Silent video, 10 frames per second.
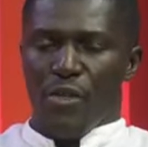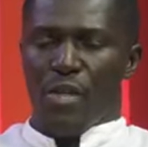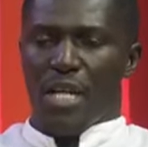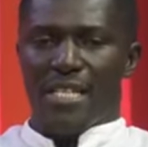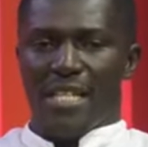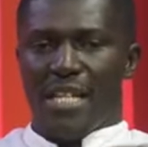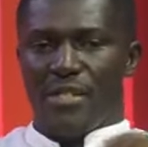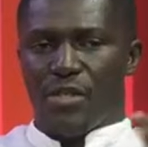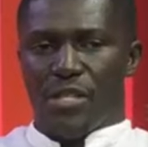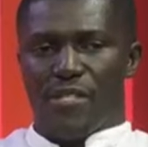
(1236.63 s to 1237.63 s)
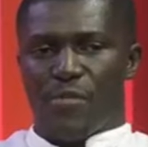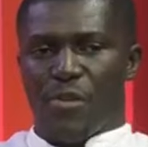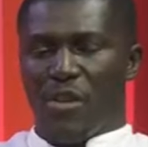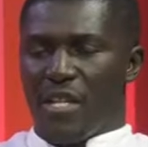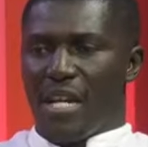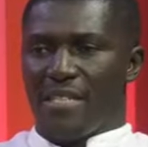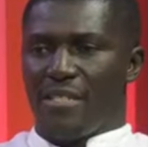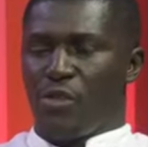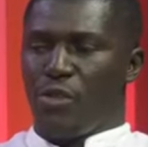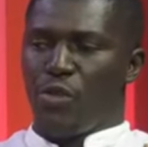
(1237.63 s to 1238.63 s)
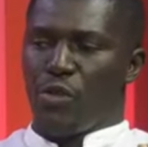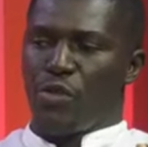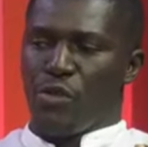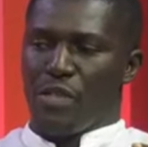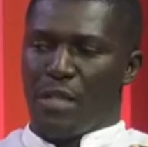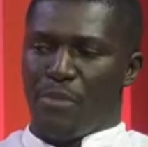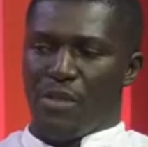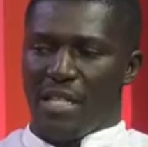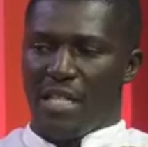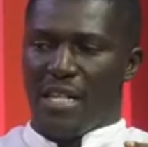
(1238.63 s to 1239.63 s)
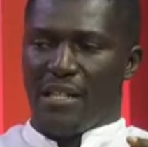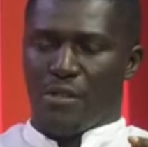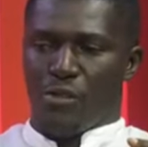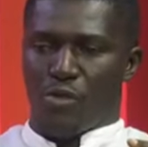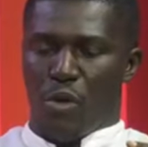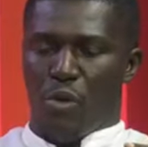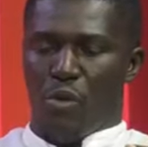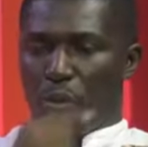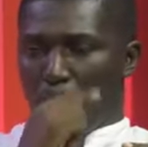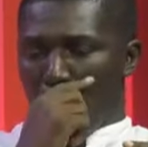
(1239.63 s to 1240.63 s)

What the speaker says: You can't get to the spirit until you go through the body and the soul.